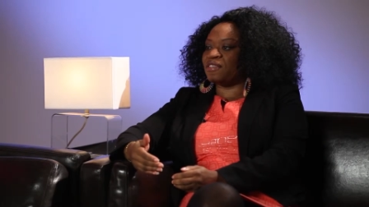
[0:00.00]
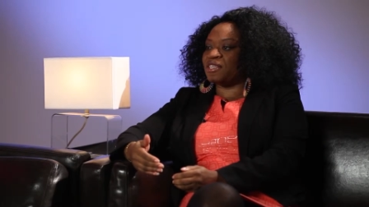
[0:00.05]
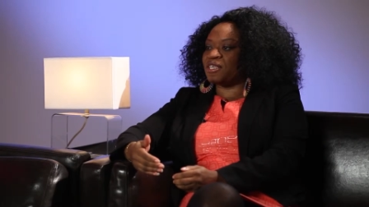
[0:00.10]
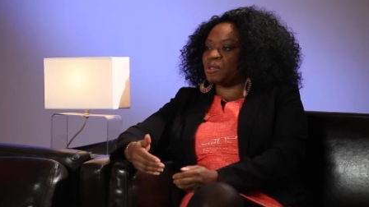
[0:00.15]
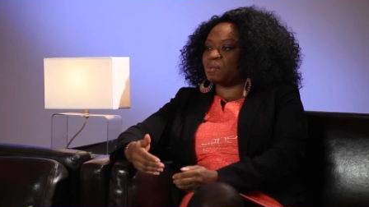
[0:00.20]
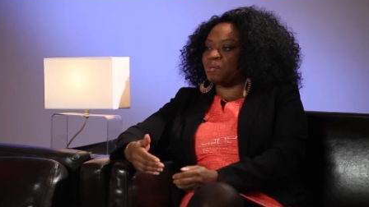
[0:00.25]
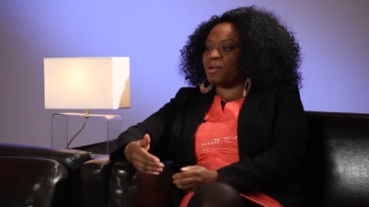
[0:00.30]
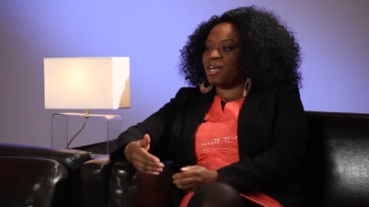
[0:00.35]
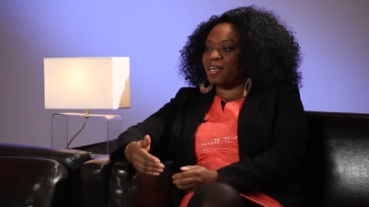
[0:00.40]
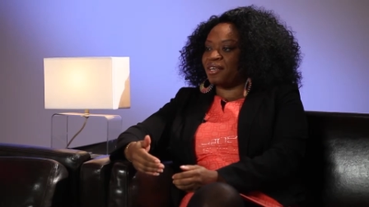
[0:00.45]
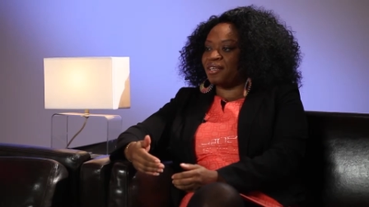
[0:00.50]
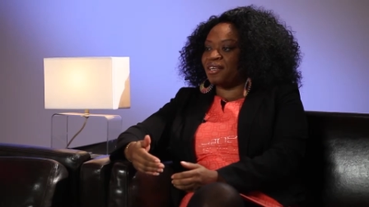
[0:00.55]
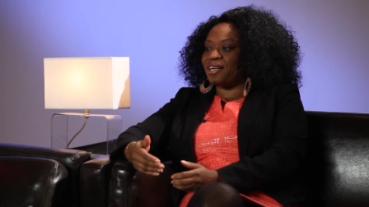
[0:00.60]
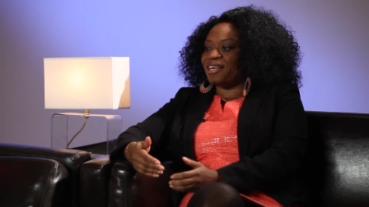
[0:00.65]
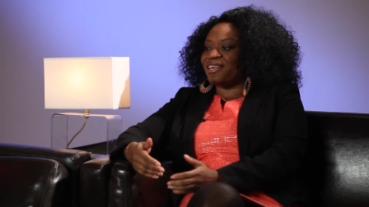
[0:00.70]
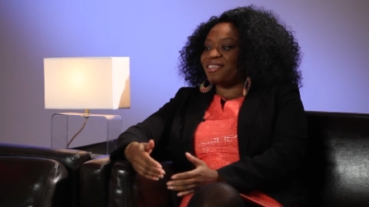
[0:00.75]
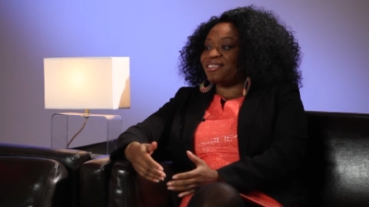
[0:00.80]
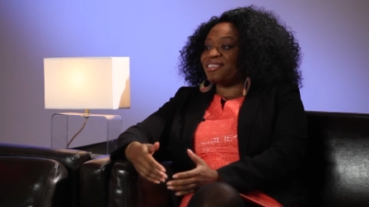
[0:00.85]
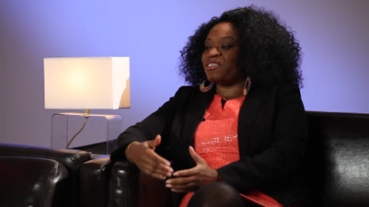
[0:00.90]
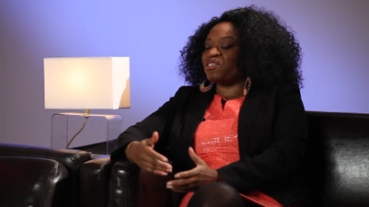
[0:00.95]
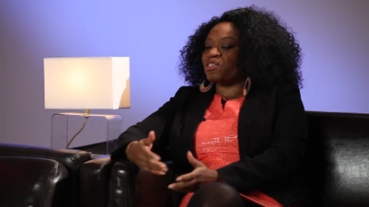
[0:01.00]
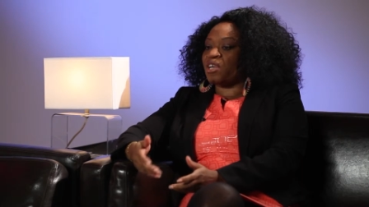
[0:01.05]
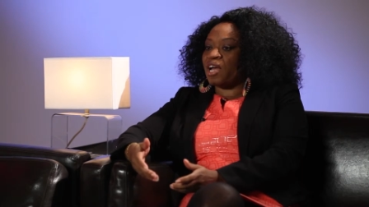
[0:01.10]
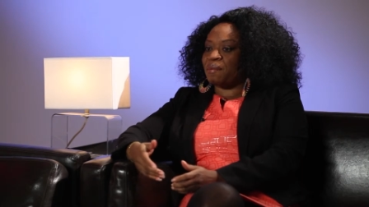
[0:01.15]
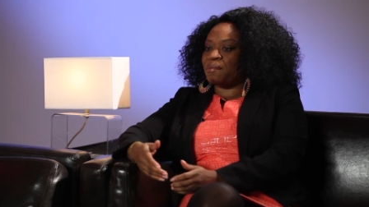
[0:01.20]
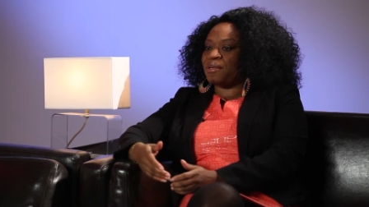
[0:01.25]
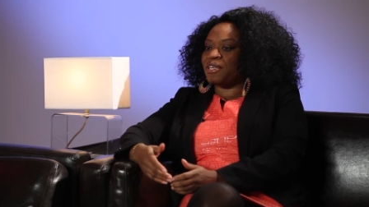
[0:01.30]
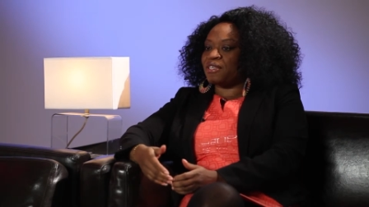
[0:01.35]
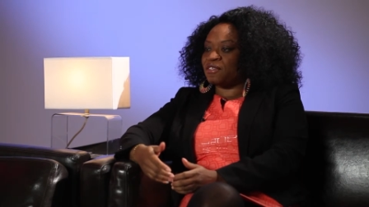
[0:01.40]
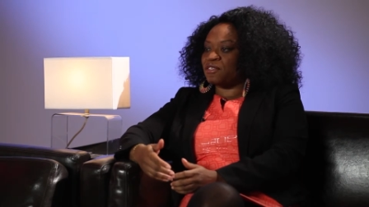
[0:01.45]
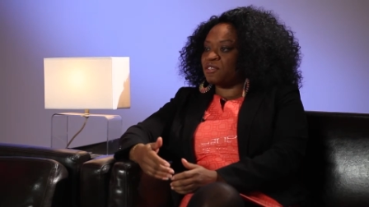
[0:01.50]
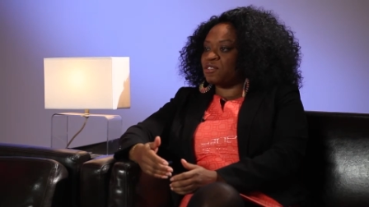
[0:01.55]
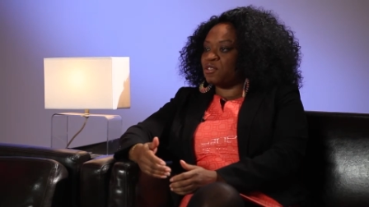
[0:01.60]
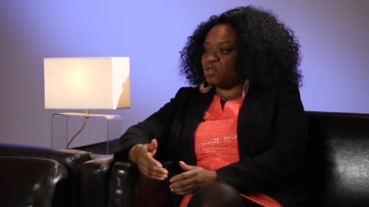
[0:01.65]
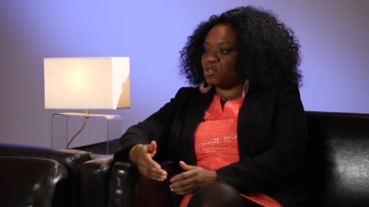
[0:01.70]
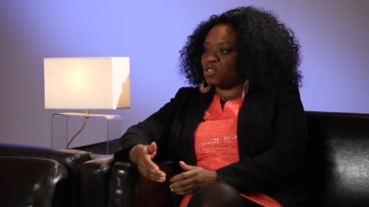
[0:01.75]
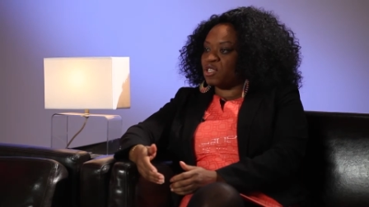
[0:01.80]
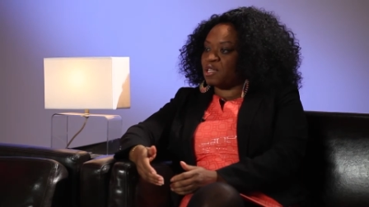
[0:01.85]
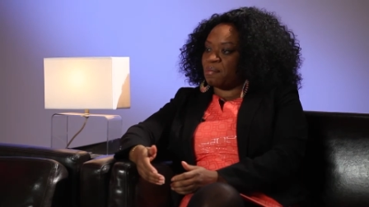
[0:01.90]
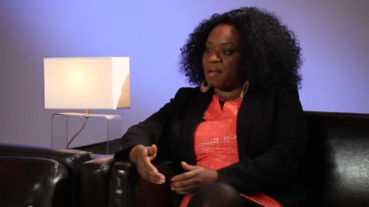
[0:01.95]
this way? The job is to
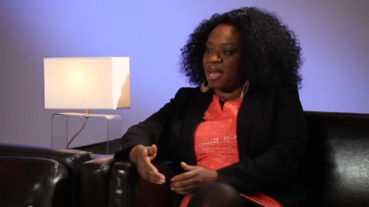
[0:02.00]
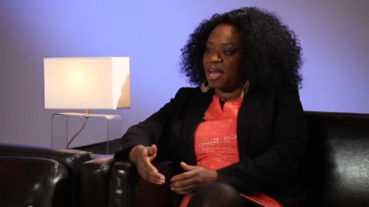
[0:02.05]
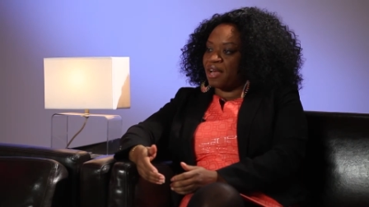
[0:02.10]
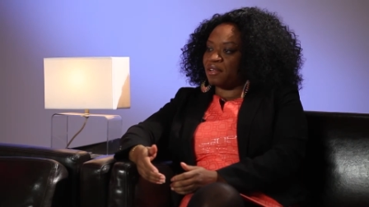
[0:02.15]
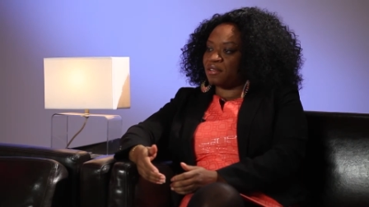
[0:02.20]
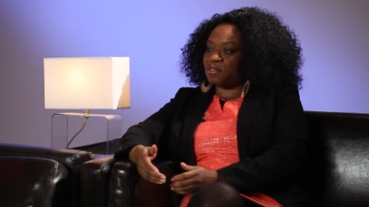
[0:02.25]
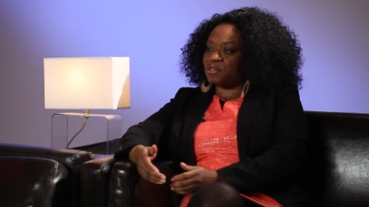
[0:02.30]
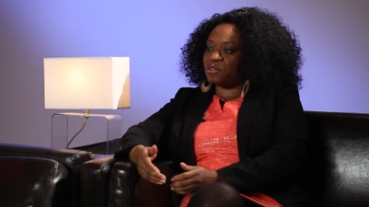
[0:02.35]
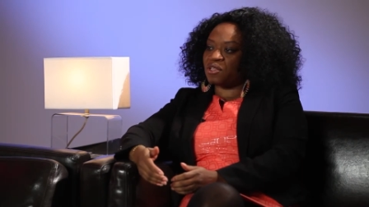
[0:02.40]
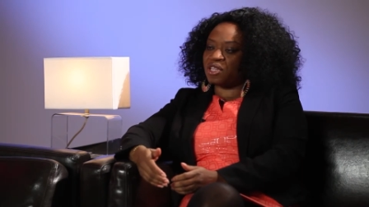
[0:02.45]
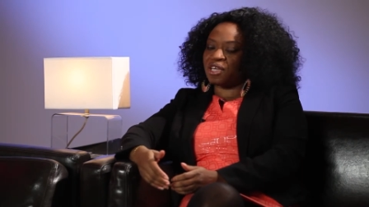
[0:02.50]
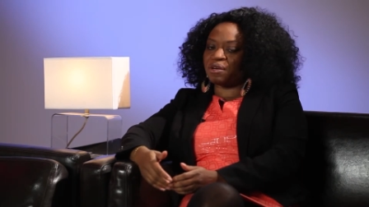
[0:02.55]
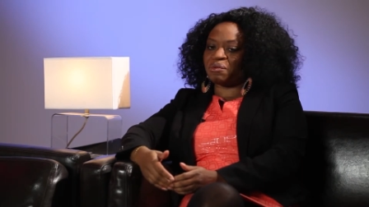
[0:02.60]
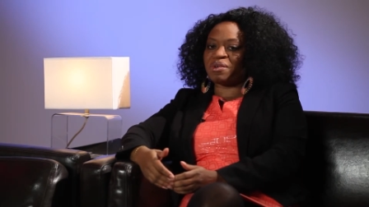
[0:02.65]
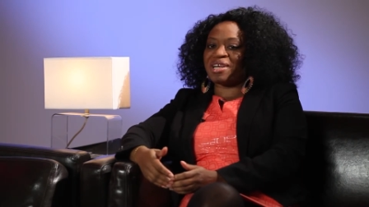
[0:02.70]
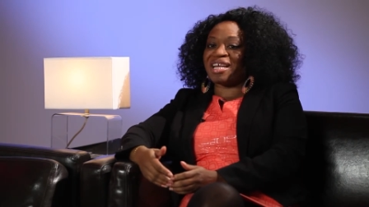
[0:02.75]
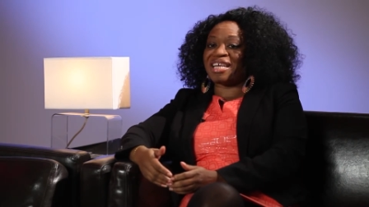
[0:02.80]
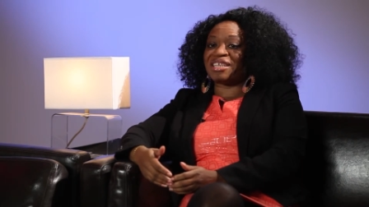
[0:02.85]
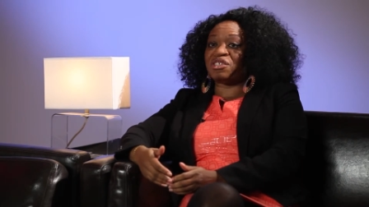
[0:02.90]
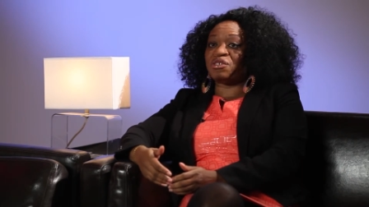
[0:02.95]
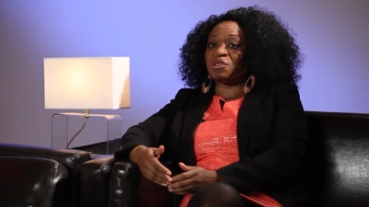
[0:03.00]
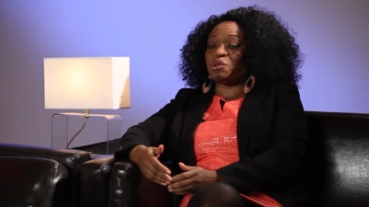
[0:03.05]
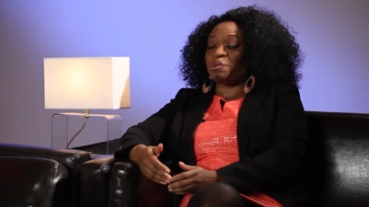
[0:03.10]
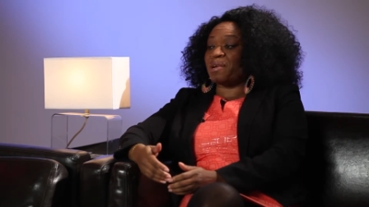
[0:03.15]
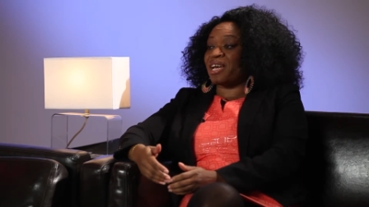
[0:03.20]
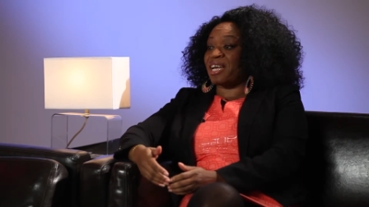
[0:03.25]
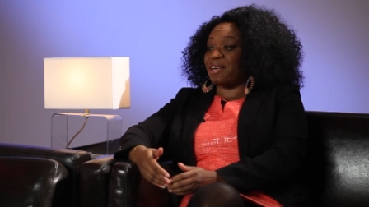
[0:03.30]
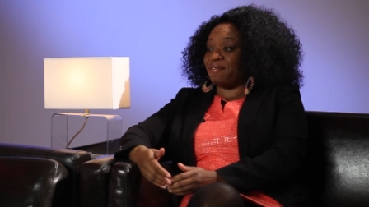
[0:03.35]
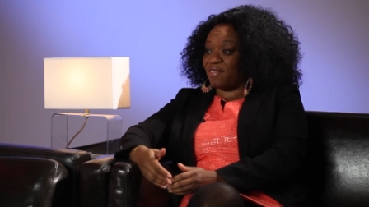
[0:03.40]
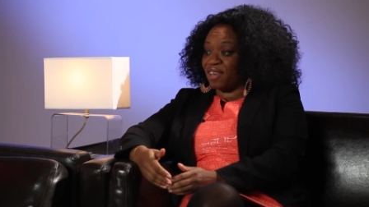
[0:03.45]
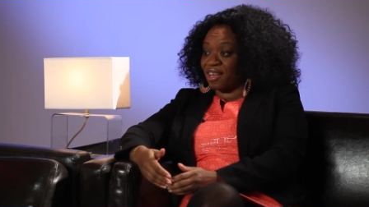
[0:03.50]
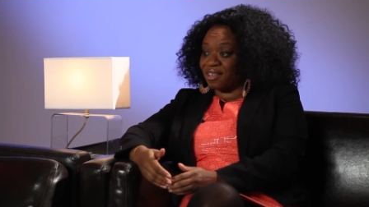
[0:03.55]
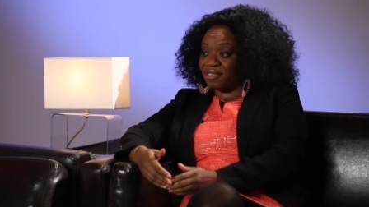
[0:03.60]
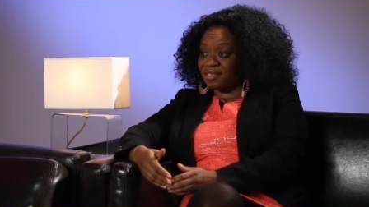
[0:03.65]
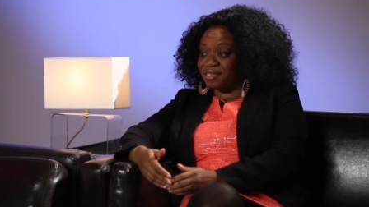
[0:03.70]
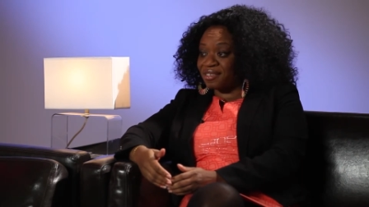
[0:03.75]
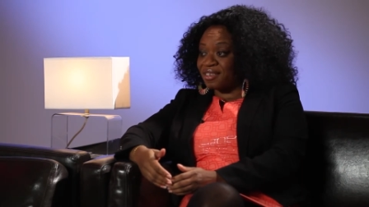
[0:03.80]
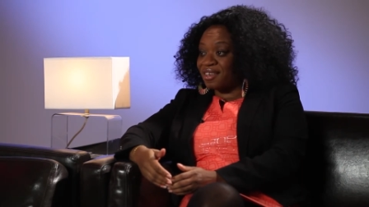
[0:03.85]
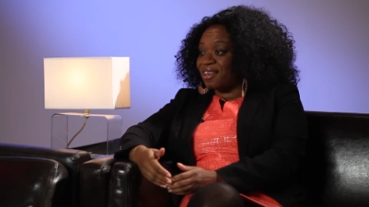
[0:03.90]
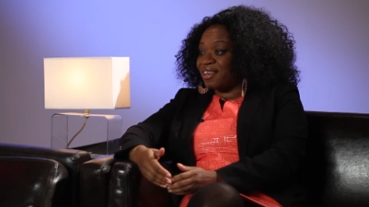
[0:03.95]
search them out, so that when I do my events,